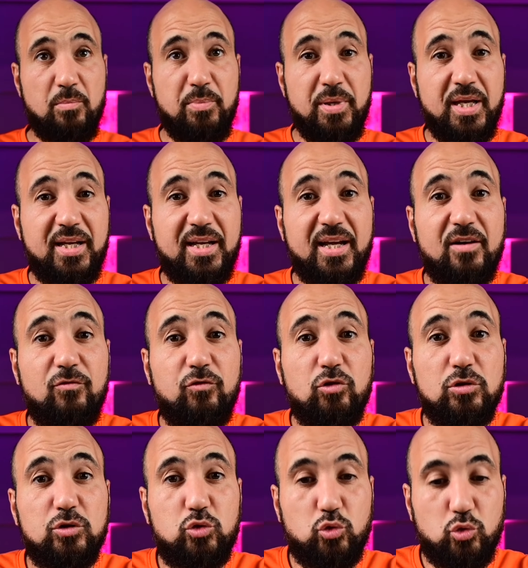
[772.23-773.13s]
Be
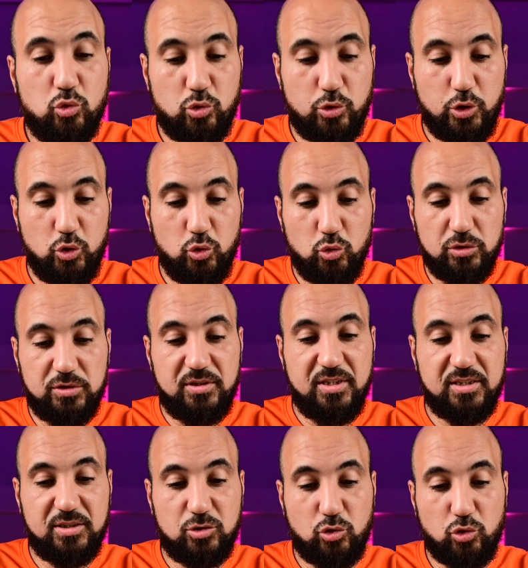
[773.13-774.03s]
careful to use
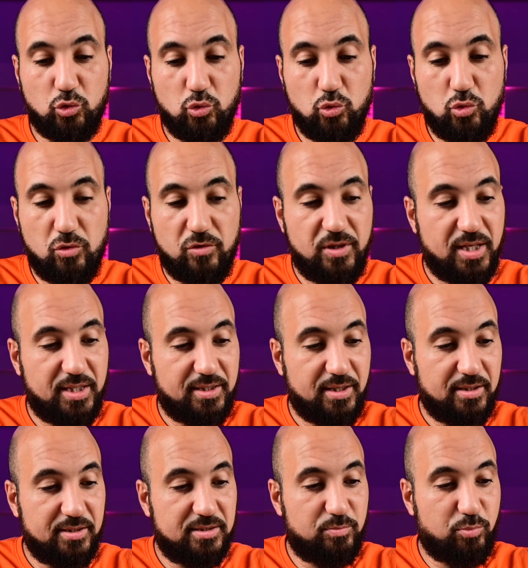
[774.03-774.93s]
the screw that
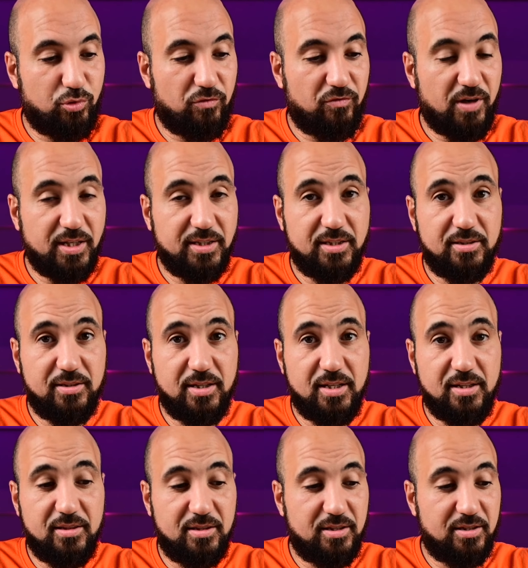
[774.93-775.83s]
is provided
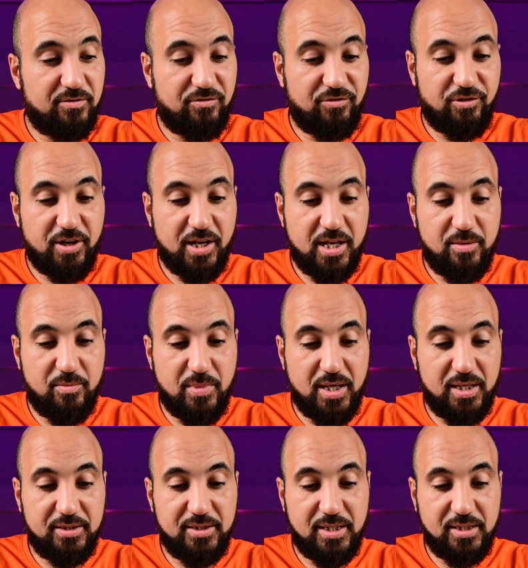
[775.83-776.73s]
in the frame
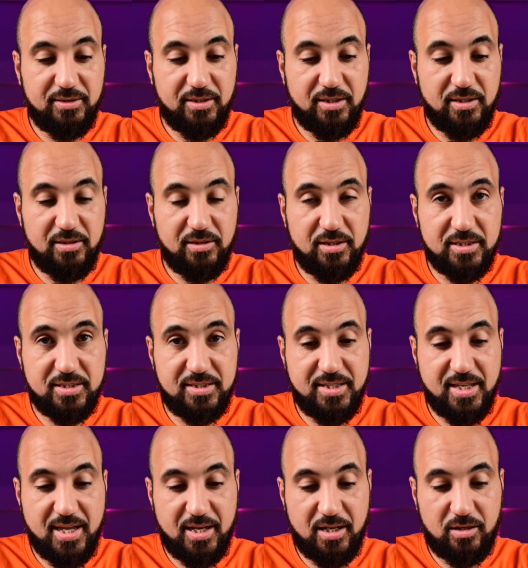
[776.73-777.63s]
and not in the
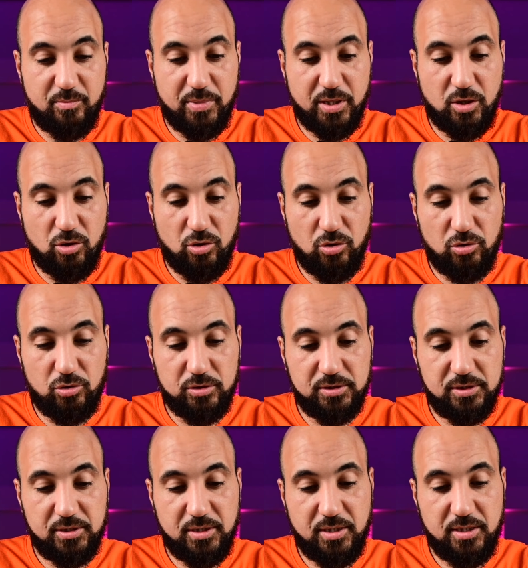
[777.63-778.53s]
stack,
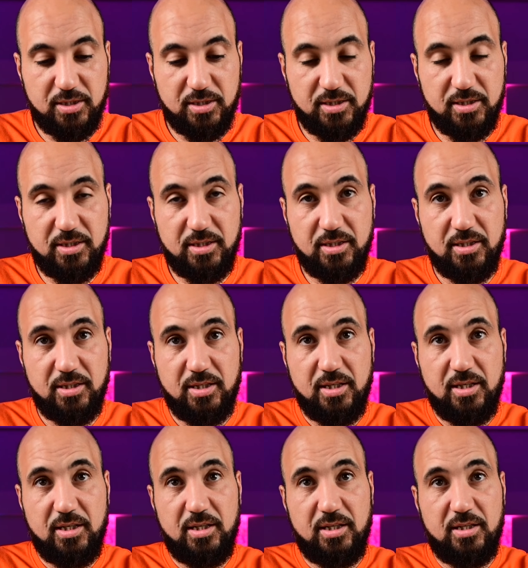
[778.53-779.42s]
because
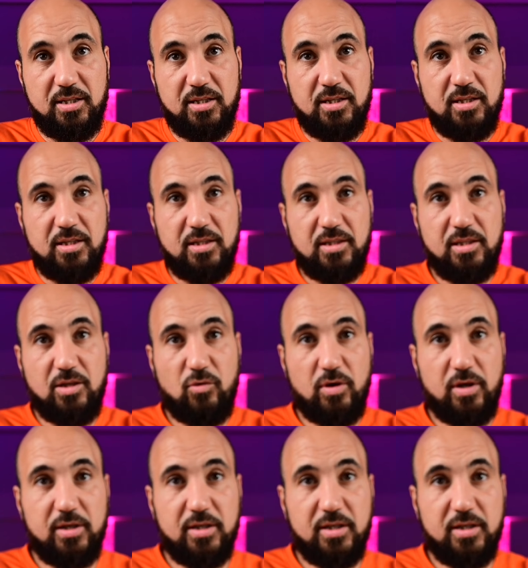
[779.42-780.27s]
the one